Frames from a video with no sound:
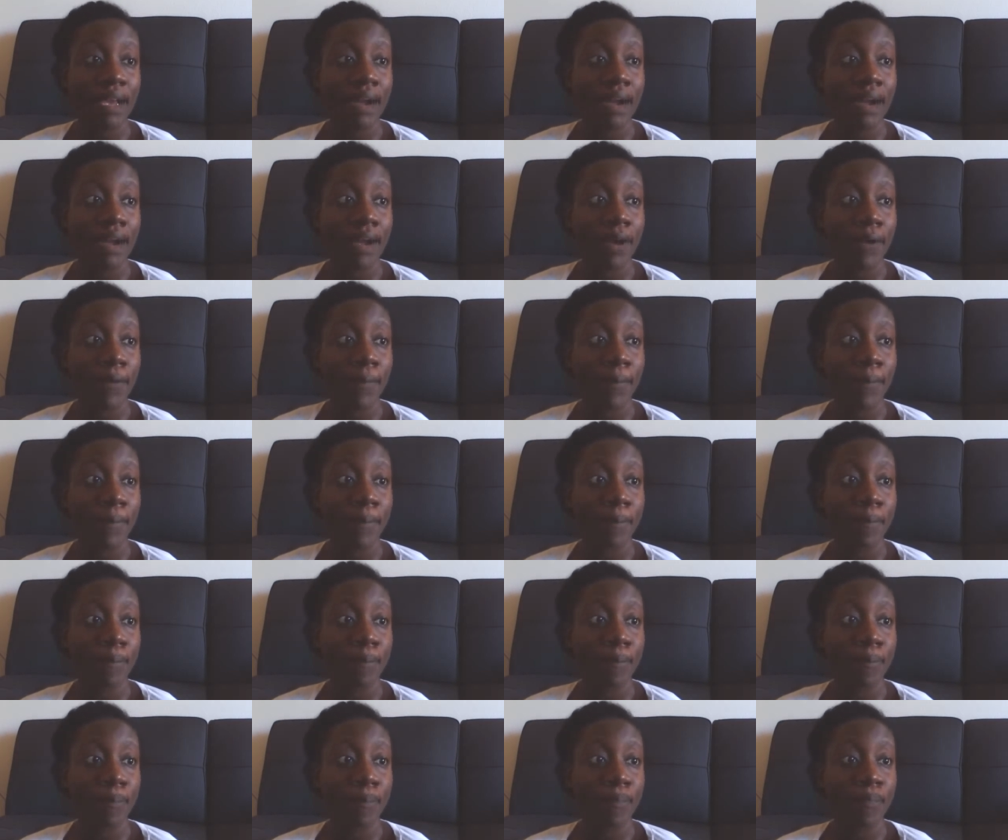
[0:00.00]

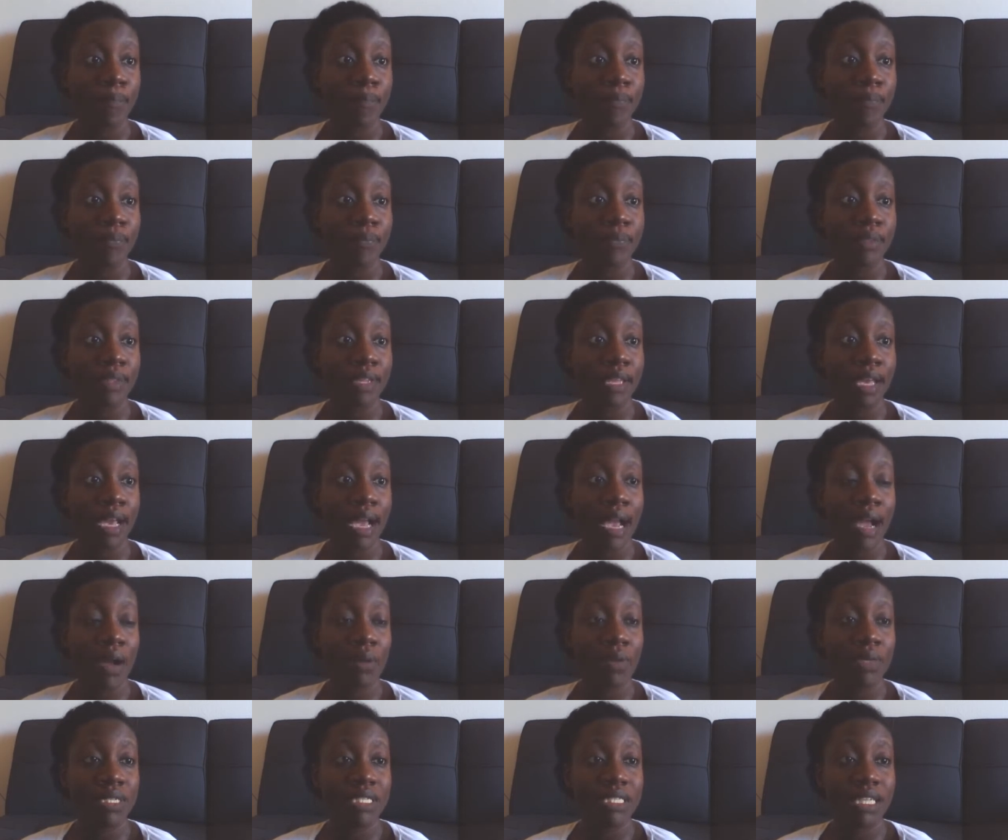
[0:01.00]

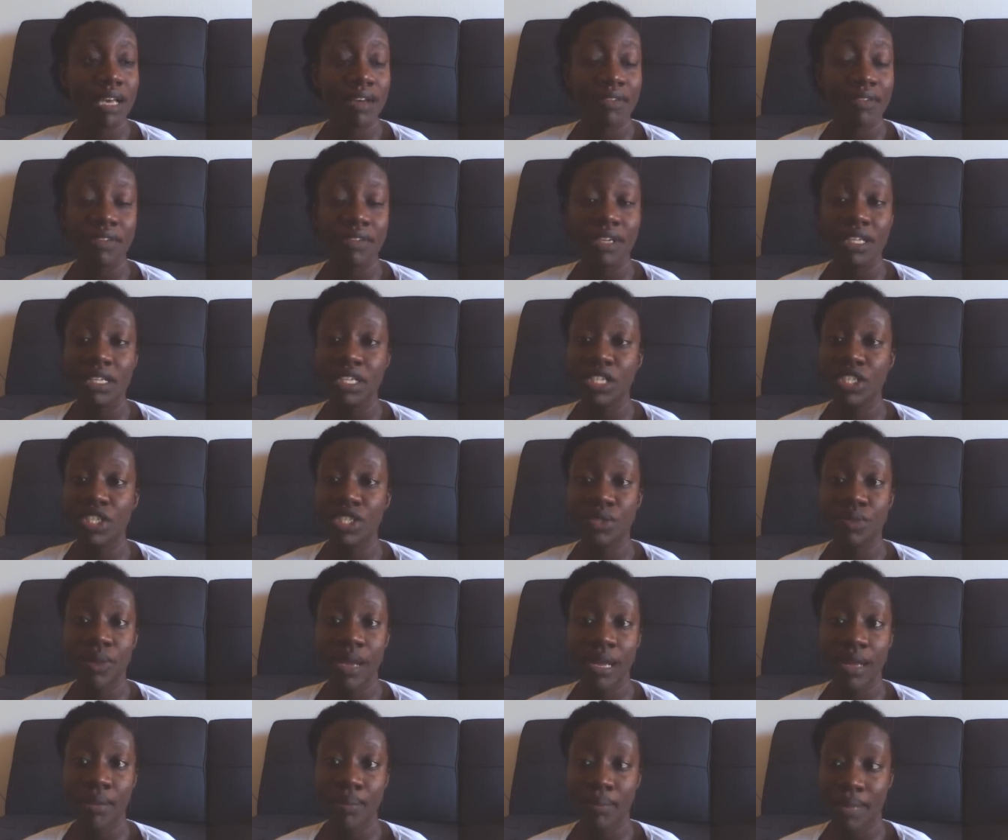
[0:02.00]
I would definitely just
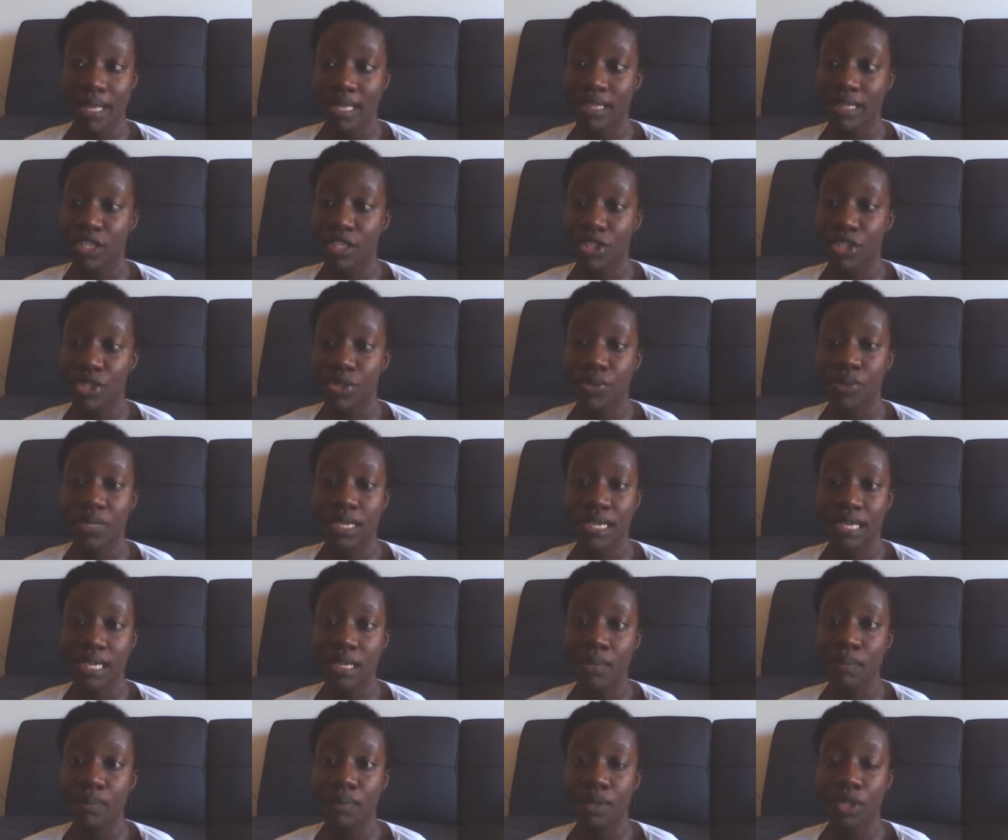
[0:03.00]
recommend that you
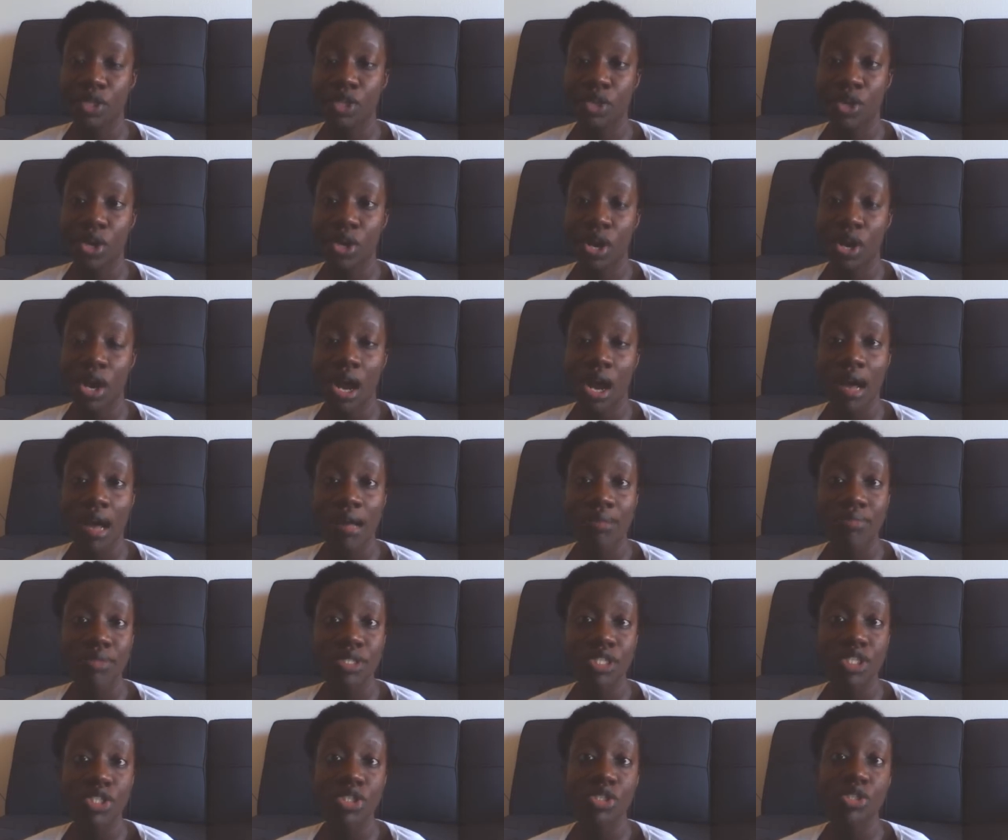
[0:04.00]
keep your
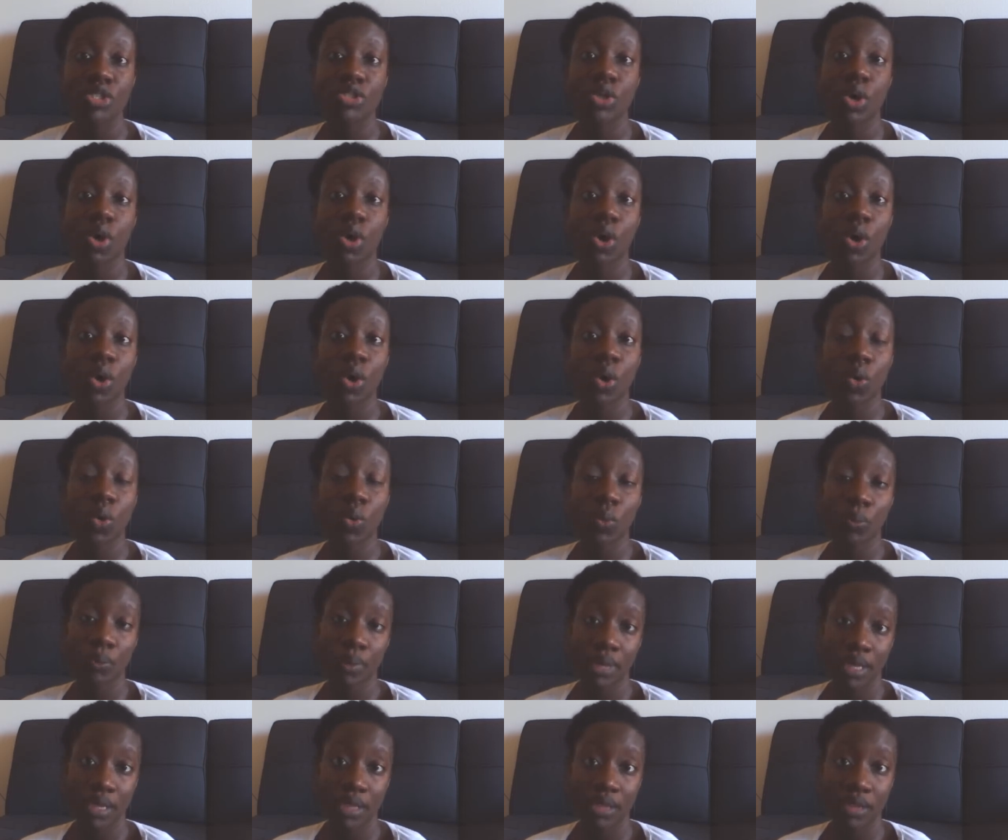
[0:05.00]
options
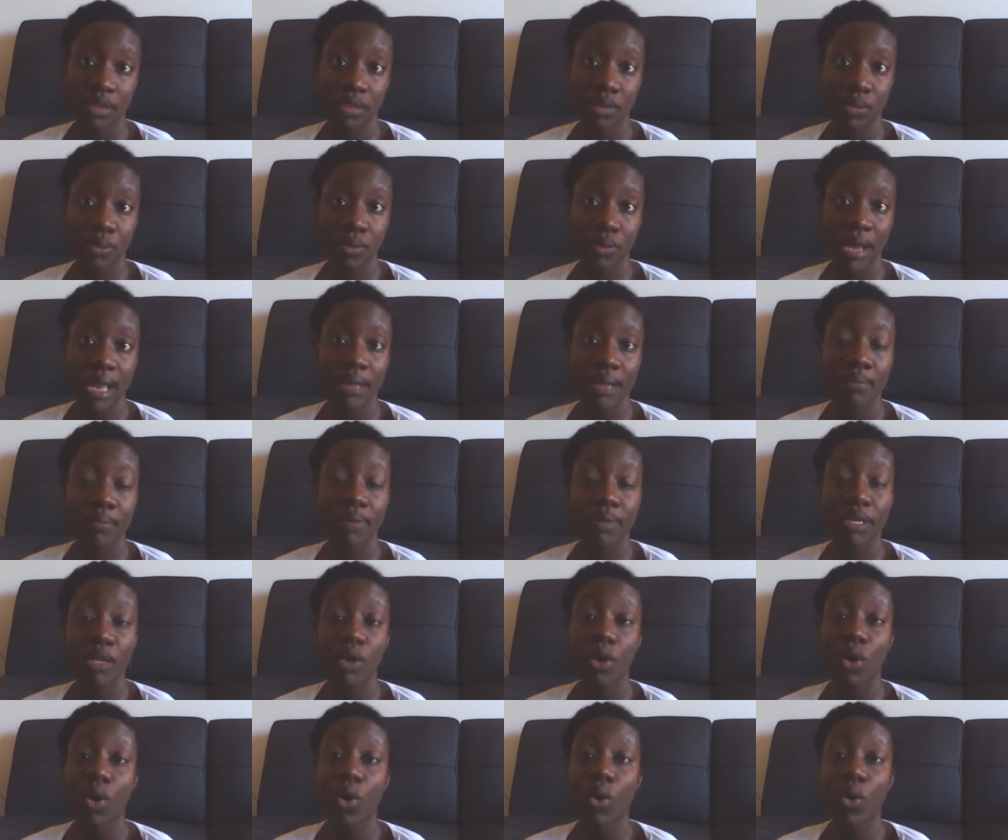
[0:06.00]
open, right?
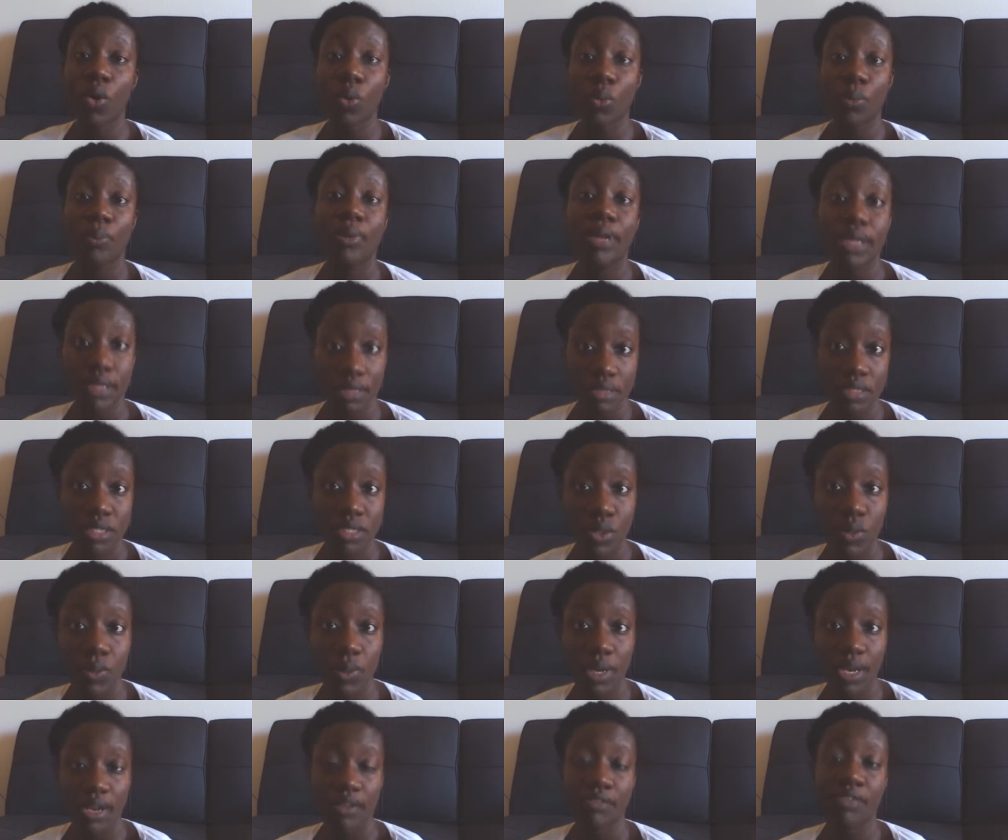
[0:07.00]
Be open to
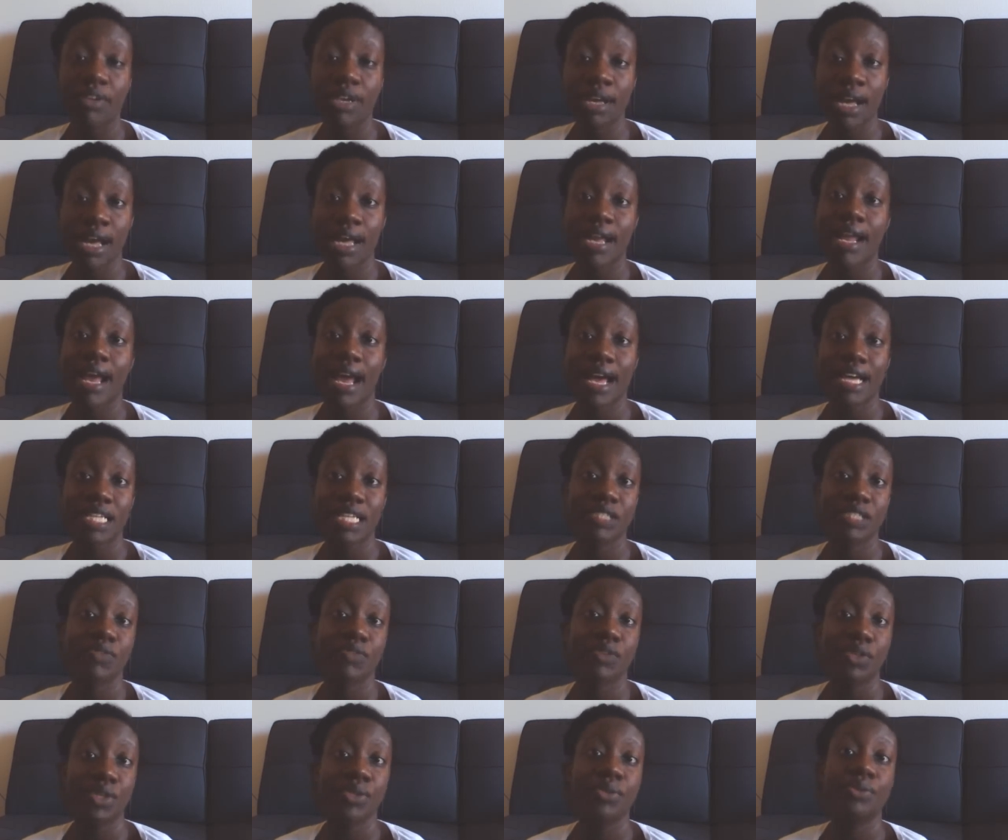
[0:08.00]
whatever God has
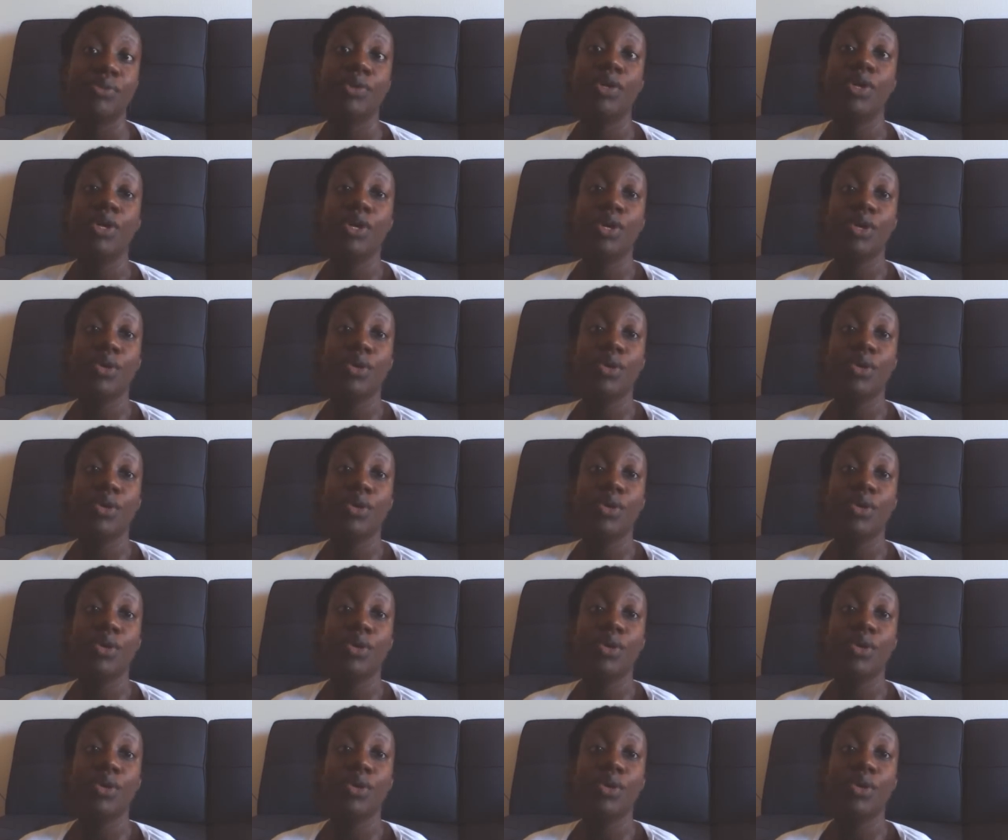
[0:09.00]
for you.